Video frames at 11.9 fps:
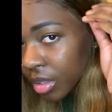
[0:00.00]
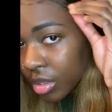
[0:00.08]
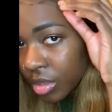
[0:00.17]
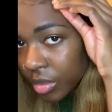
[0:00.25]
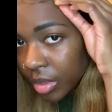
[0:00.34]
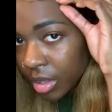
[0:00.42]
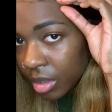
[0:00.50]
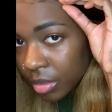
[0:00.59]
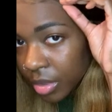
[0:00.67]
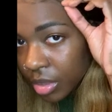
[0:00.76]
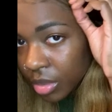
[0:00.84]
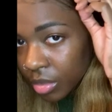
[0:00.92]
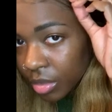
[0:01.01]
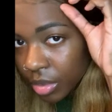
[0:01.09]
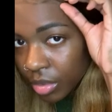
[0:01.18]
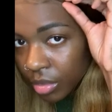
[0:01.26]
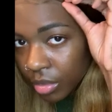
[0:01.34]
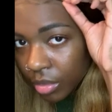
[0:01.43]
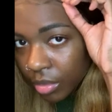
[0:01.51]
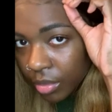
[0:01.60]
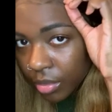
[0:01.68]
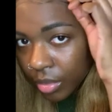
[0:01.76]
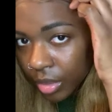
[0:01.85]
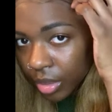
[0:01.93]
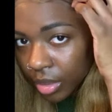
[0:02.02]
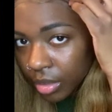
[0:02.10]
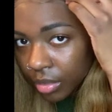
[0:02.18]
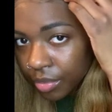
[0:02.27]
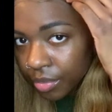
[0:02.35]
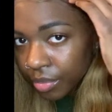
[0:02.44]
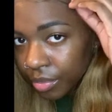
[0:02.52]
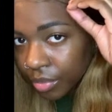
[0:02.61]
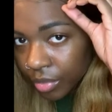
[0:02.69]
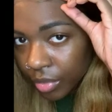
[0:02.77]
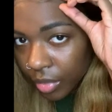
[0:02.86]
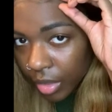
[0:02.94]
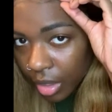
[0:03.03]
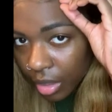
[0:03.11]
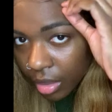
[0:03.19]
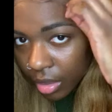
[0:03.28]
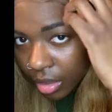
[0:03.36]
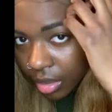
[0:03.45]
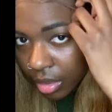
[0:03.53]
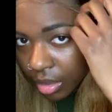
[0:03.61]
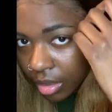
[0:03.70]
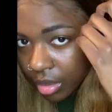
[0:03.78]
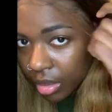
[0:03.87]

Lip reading: this wig could be so cute, but I